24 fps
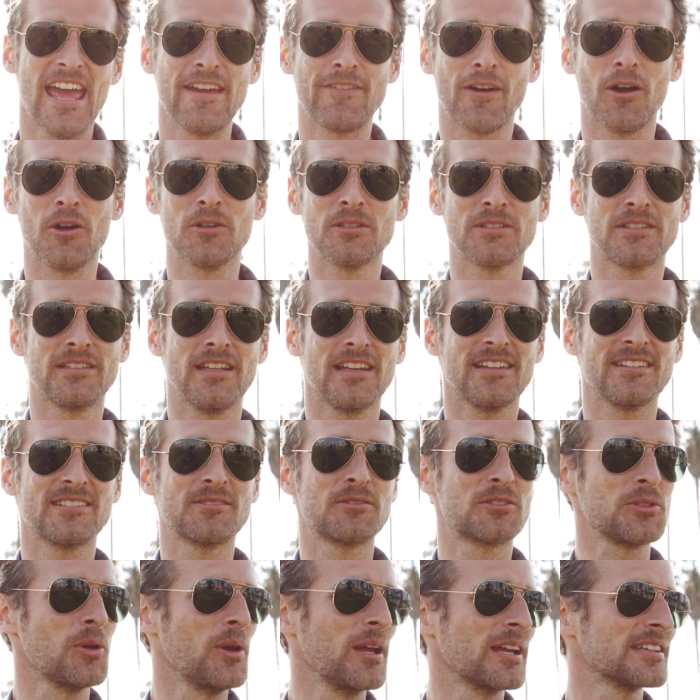If I was
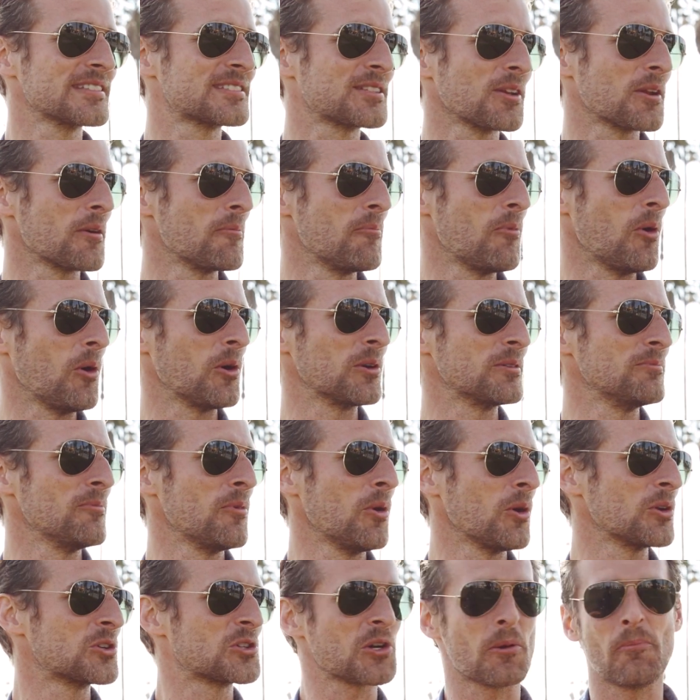doing a sort of
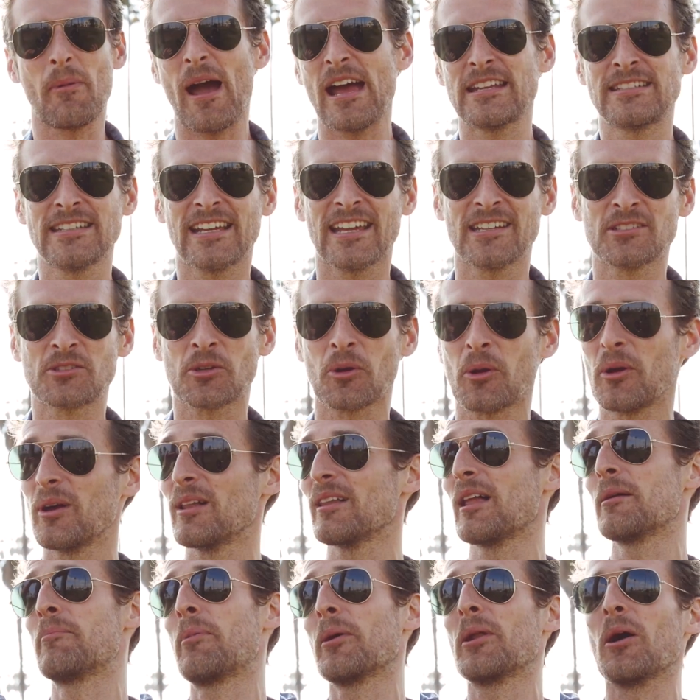more dramatic
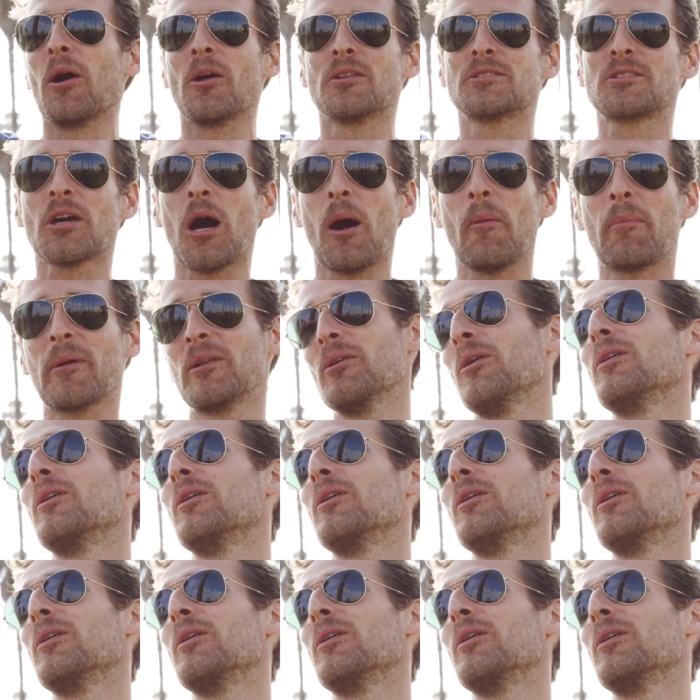editorial, I'd put it on top, and